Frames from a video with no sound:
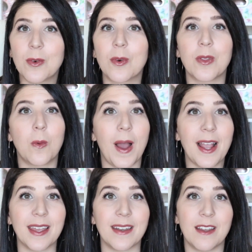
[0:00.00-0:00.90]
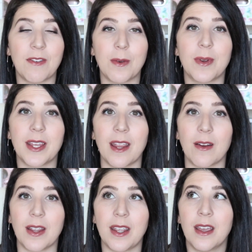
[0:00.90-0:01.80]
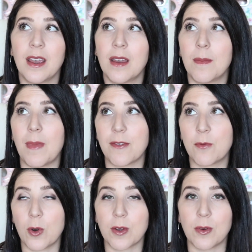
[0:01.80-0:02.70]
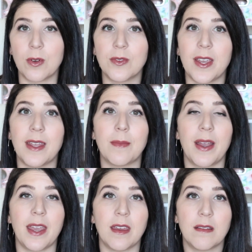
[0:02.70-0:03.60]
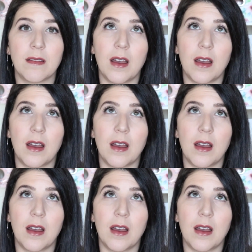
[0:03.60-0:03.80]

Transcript: or the wagon if I want to carry my four-year-old and my